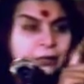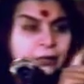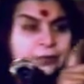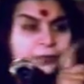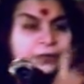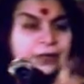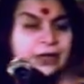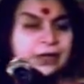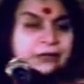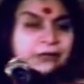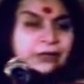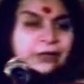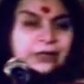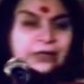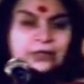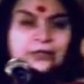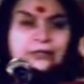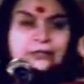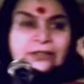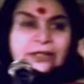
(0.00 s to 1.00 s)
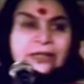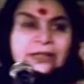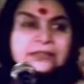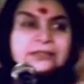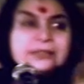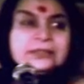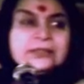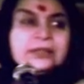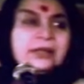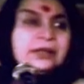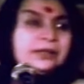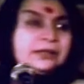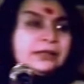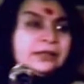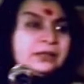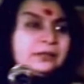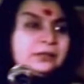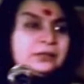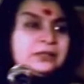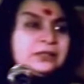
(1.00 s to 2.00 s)
If that finger is catching,
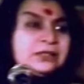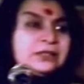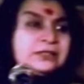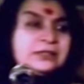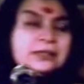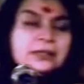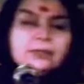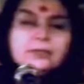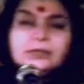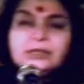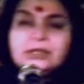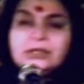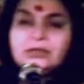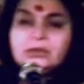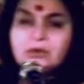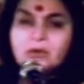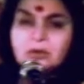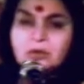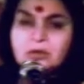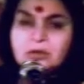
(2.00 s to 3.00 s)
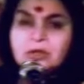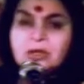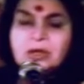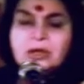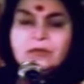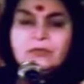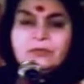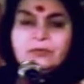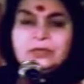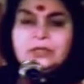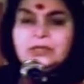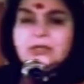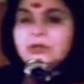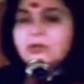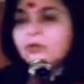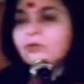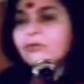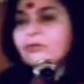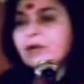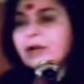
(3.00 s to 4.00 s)
that means there's something wrong
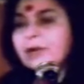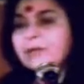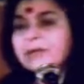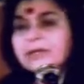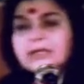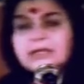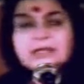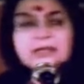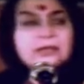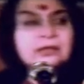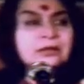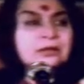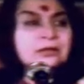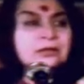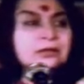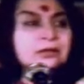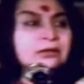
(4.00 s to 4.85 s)
with your family